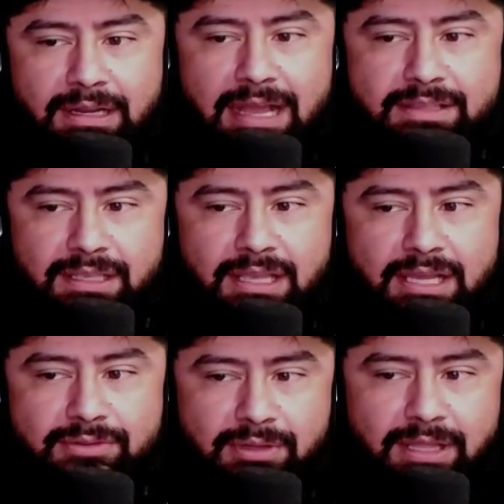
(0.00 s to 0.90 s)
guys and
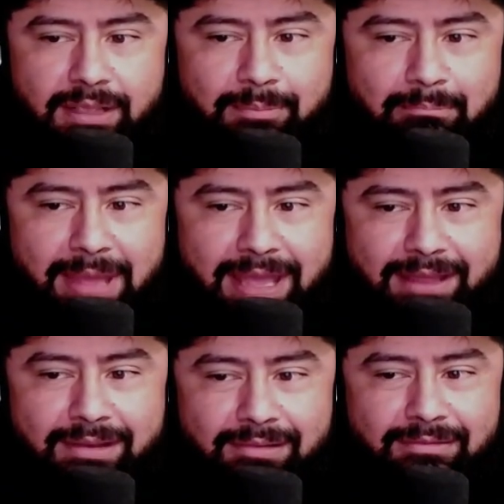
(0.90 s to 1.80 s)
gals were like,
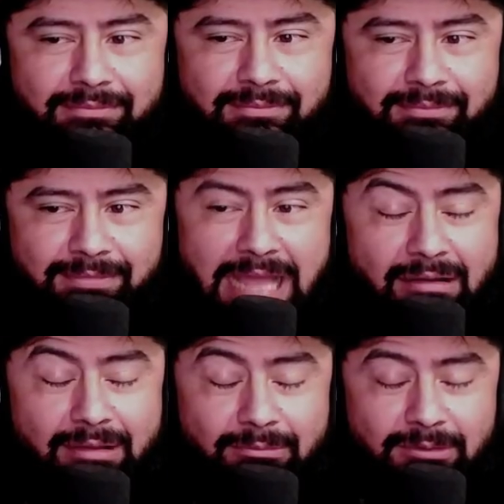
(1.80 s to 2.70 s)
man,
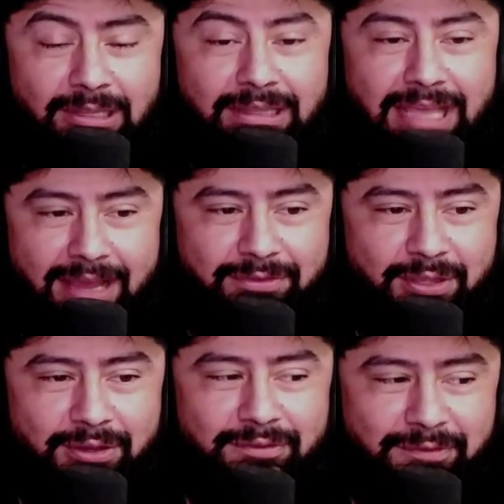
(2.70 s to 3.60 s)
now I really have
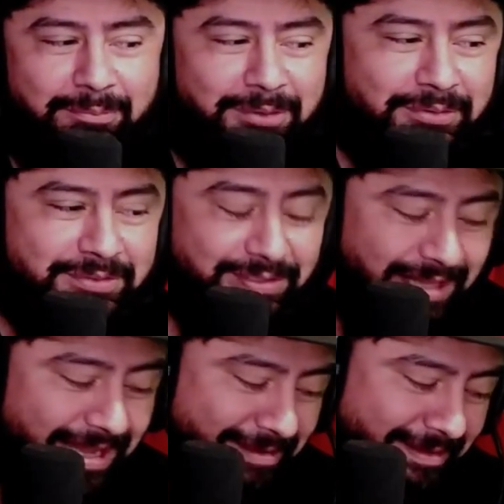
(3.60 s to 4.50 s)
to go for Moo. So yeah,